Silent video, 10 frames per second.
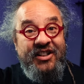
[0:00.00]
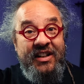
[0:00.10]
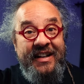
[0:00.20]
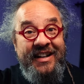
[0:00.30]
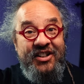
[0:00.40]

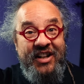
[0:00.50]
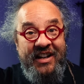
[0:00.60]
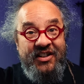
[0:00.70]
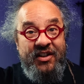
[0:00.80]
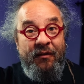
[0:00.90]
actually
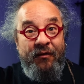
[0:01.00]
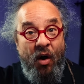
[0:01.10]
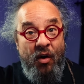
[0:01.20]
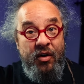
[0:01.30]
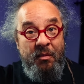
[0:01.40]
change the
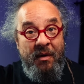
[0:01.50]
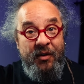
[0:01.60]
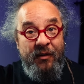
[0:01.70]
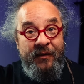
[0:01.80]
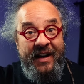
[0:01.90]
volume of
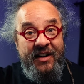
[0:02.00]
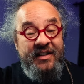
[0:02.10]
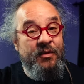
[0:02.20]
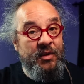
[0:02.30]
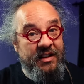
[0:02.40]
your
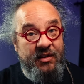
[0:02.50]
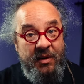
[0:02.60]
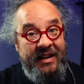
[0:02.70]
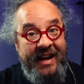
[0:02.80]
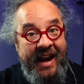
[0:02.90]
faders, which is
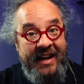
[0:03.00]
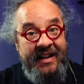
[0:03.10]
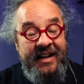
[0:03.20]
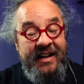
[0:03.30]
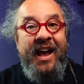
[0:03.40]
really
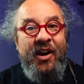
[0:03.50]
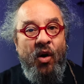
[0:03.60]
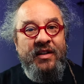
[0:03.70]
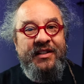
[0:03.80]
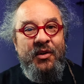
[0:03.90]
handy. And
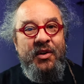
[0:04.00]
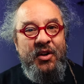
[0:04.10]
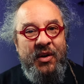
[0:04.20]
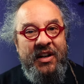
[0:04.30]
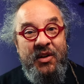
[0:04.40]
also
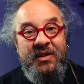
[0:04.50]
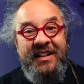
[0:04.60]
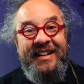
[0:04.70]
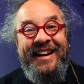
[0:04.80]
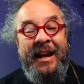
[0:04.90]
you can use
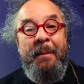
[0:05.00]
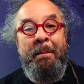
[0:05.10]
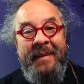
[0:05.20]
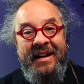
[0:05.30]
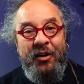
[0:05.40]
it
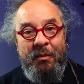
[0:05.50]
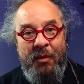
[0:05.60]
in meter